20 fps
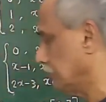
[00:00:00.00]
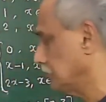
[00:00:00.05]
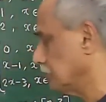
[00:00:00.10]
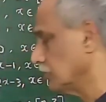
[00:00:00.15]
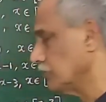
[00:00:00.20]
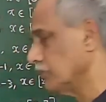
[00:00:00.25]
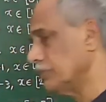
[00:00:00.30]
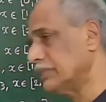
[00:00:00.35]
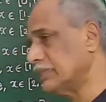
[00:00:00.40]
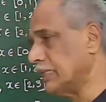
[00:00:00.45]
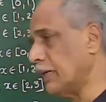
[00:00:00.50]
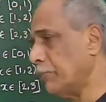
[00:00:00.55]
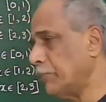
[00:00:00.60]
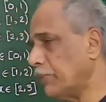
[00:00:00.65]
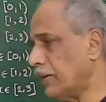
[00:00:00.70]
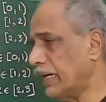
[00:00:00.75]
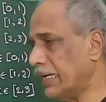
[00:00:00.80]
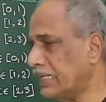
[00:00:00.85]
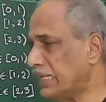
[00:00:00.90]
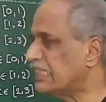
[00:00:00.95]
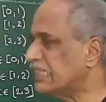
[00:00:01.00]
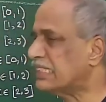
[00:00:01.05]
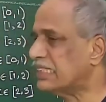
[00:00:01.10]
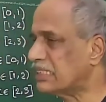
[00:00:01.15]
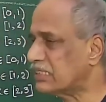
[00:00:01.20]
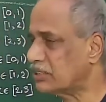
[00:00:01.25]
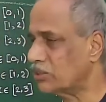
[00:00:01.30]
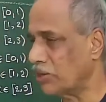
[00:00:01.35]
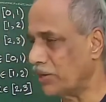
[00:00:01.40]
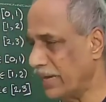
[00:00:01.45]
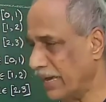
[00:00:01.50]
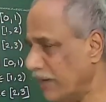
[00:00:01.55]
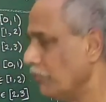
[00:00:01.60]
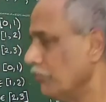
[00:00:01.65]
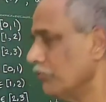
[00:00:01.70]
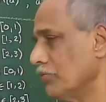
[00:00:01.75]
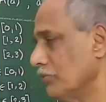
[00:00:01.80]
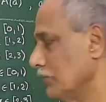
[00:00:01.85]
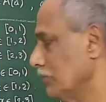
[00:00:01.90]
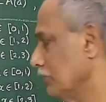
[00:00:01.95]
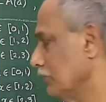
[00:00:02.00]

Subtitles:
with some conditions on f.